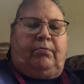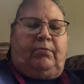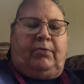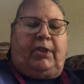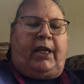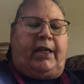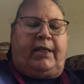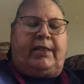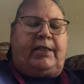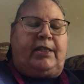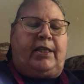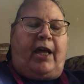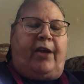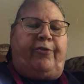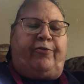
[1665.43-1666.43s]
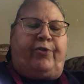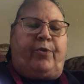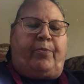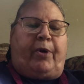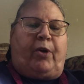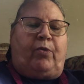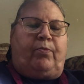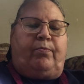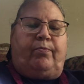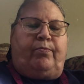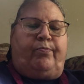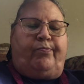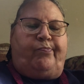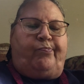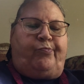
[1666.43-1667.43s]
let it set for about
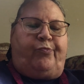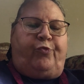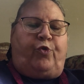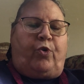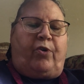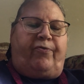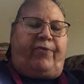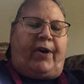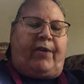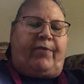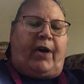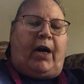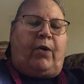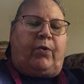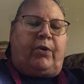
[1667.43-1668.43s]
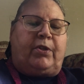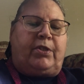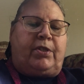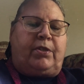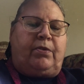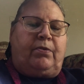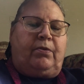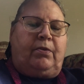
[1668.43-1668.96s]
4 or 5 hours,